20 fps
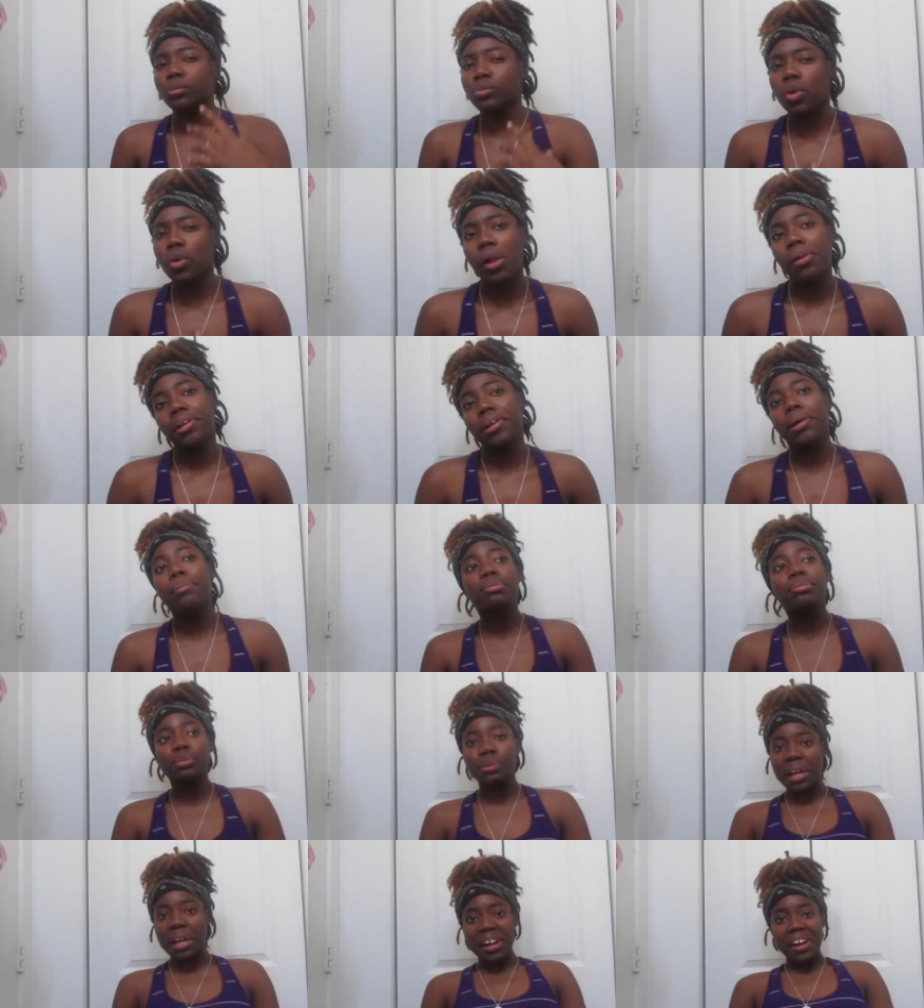
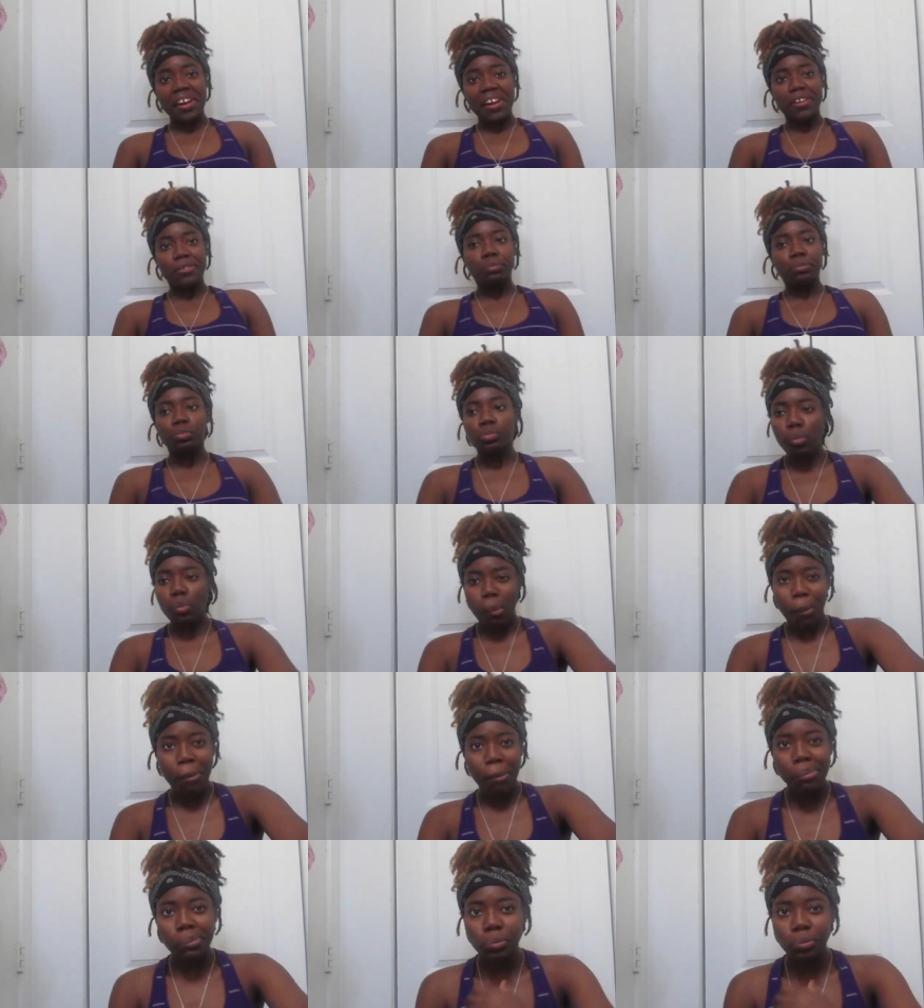liberated.
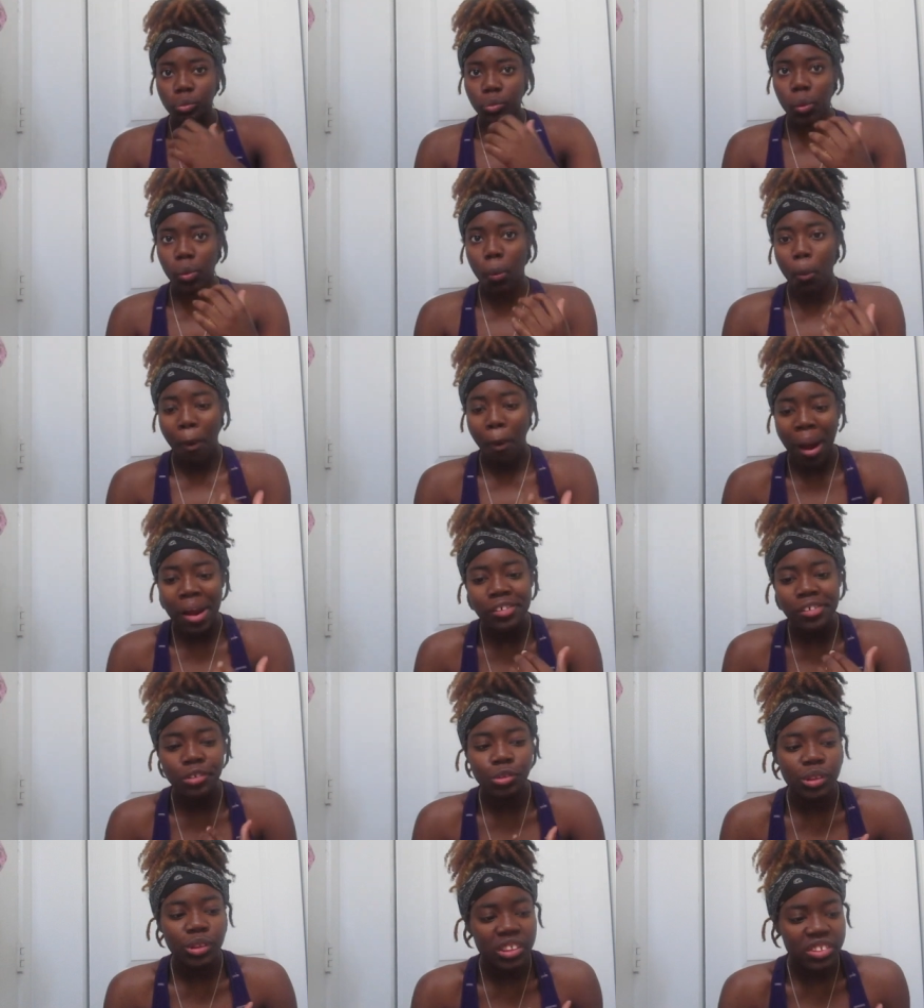
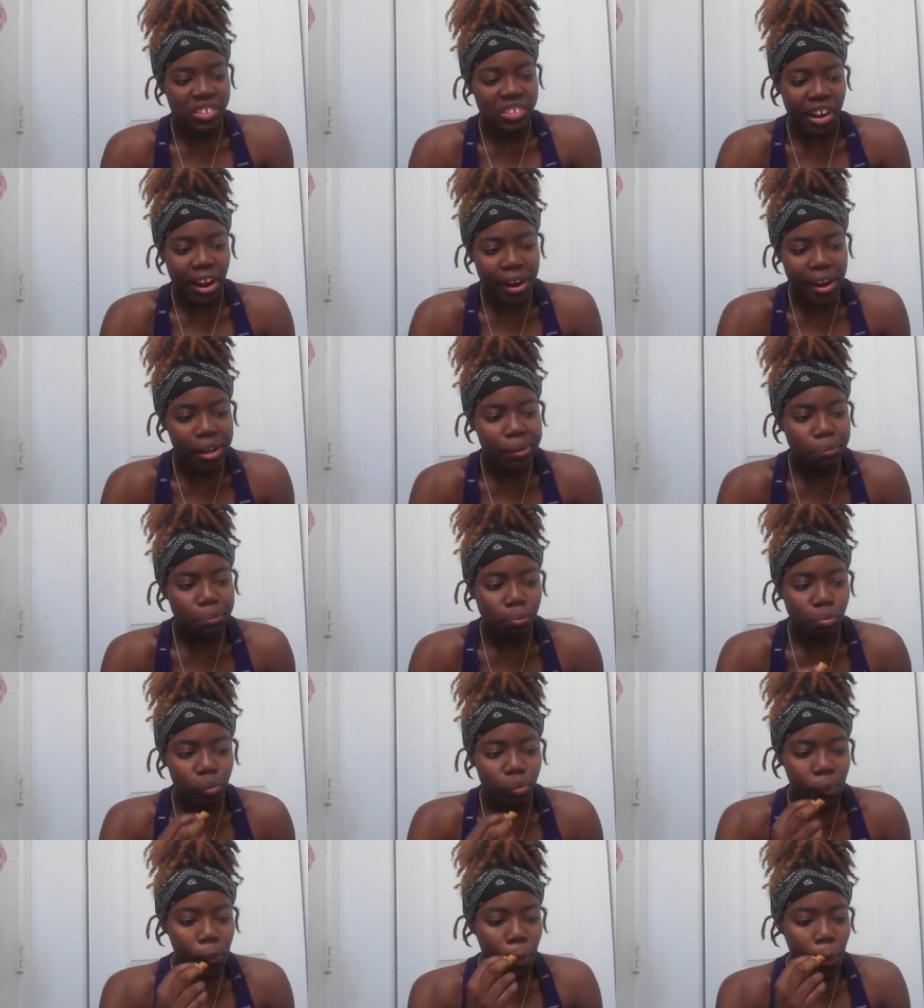Mind you, this day,
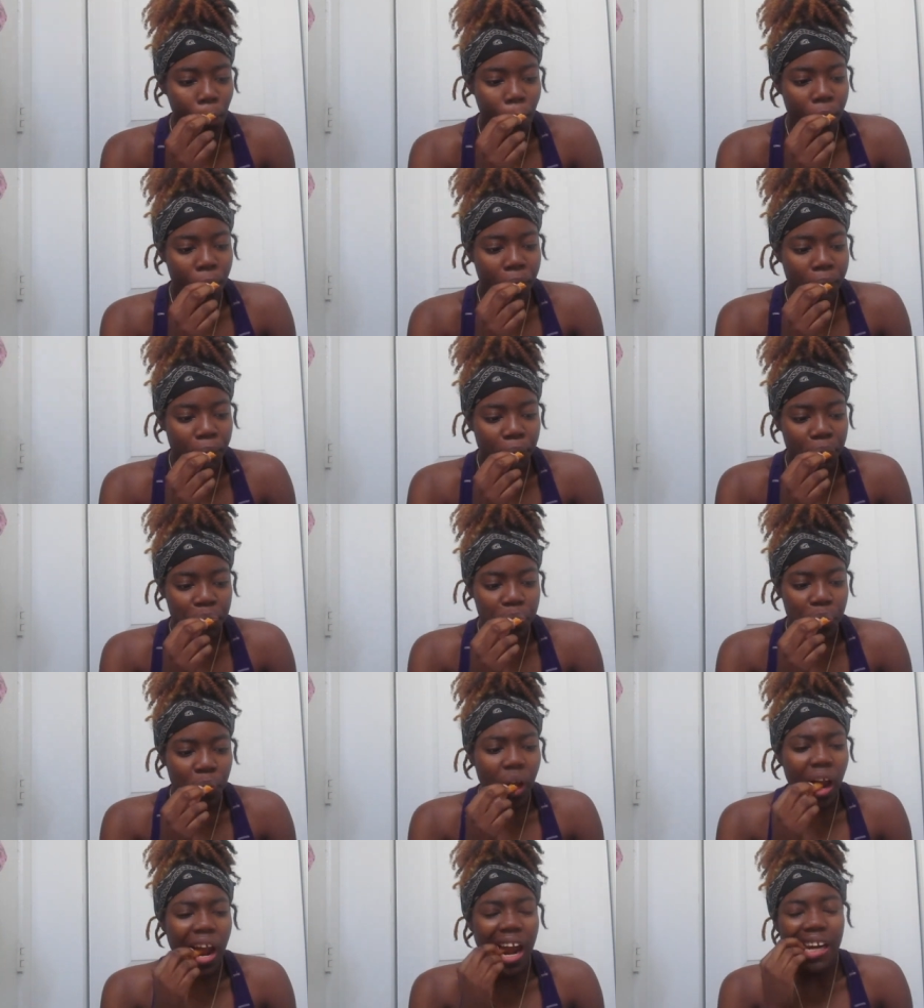
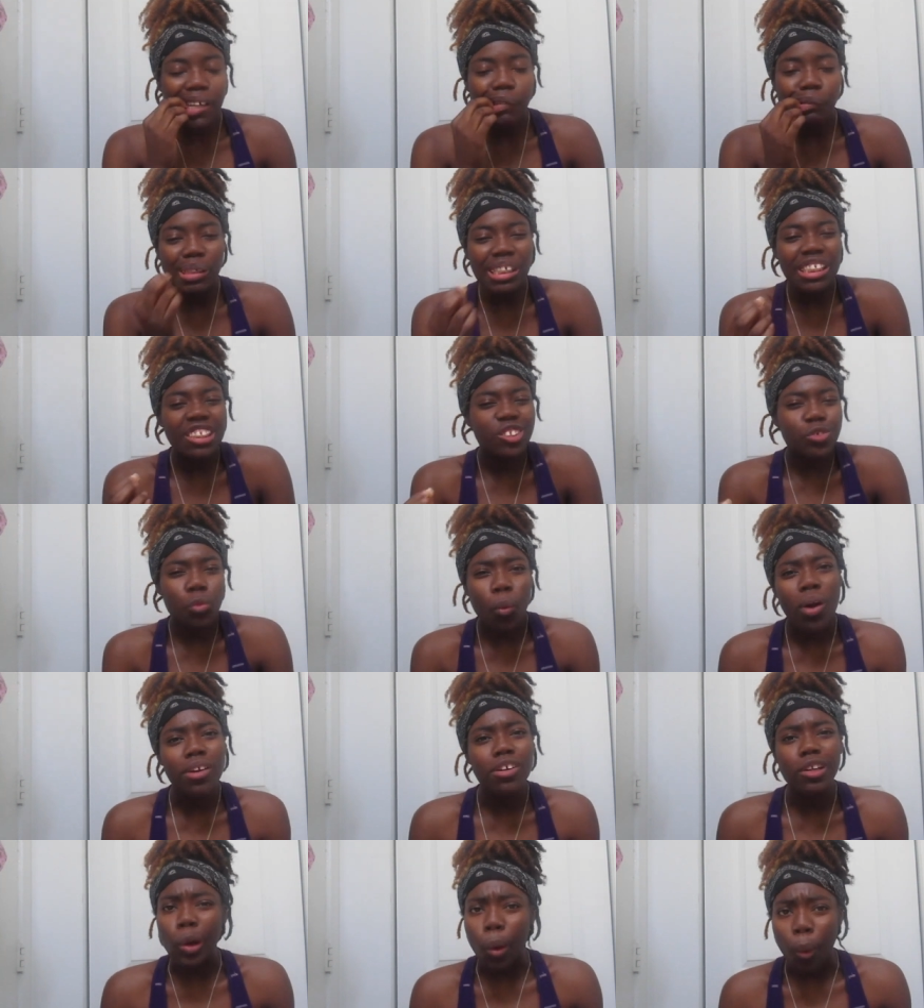everybody just
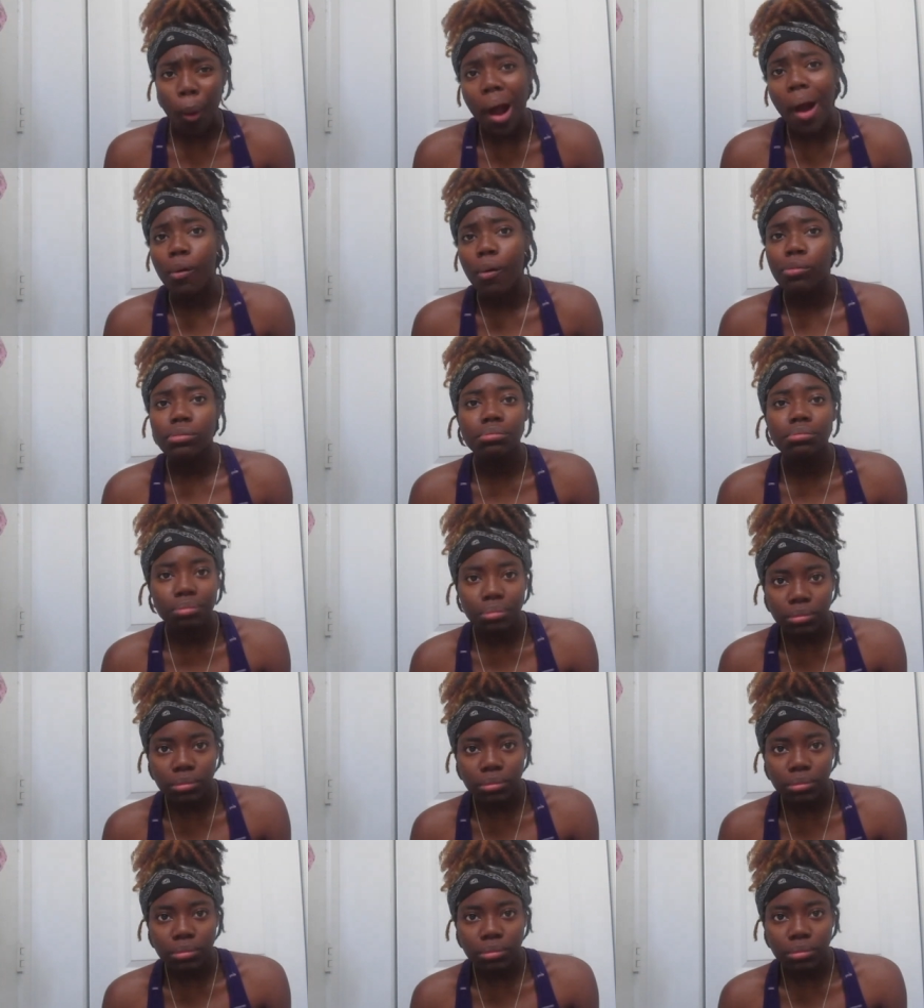wanted to go out.